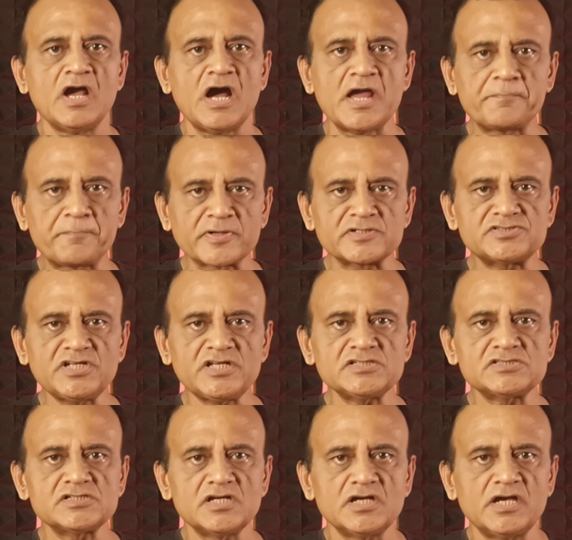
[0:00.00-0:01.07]
I
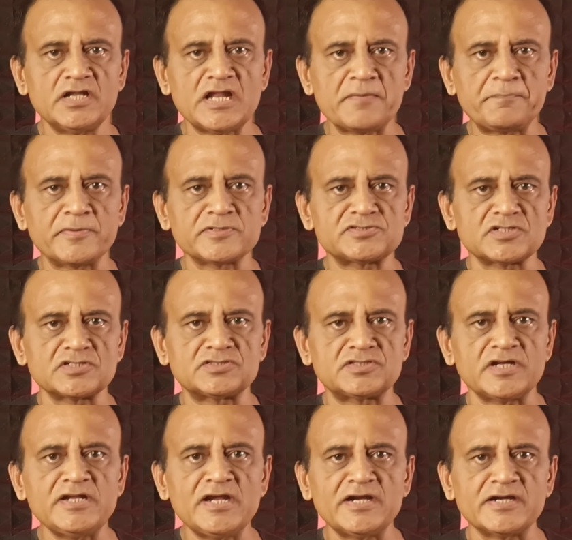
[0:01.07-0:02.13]
purchased an Aputure
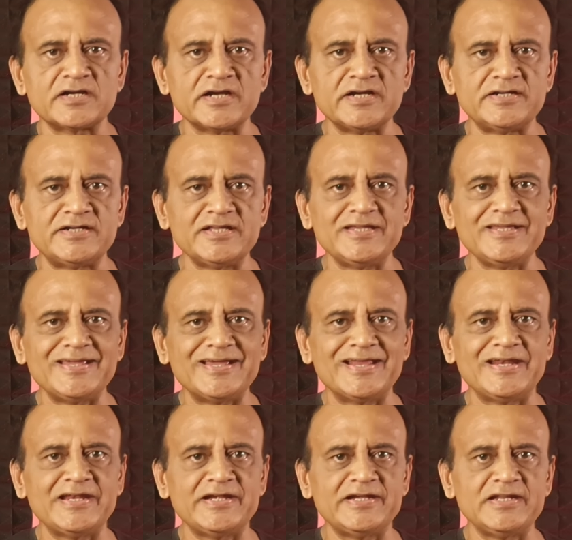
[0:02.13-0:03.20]
300D
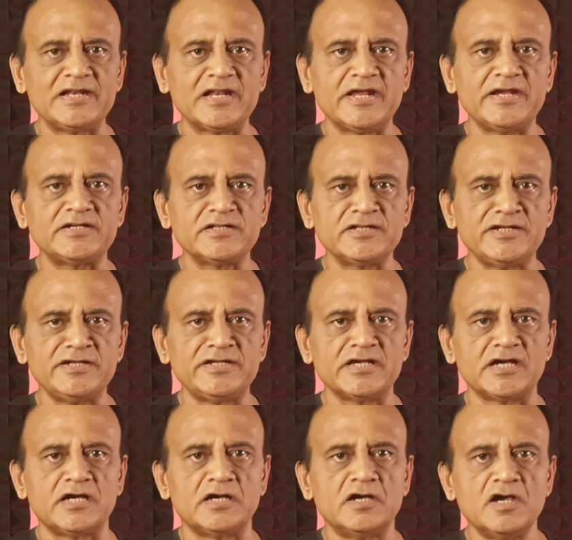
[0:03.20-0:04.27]
LED light in
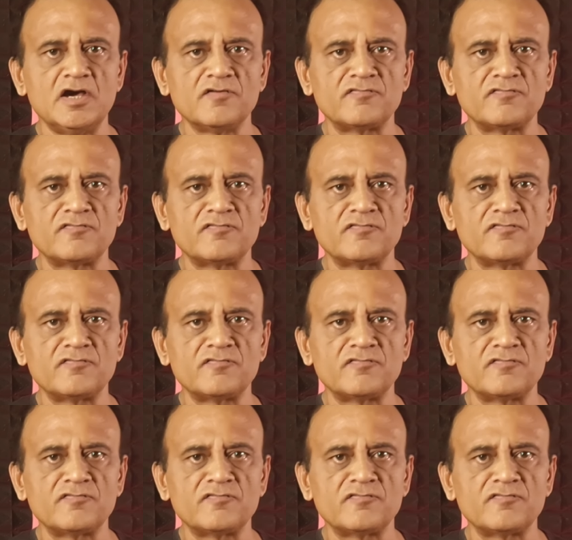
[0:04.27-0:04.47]
India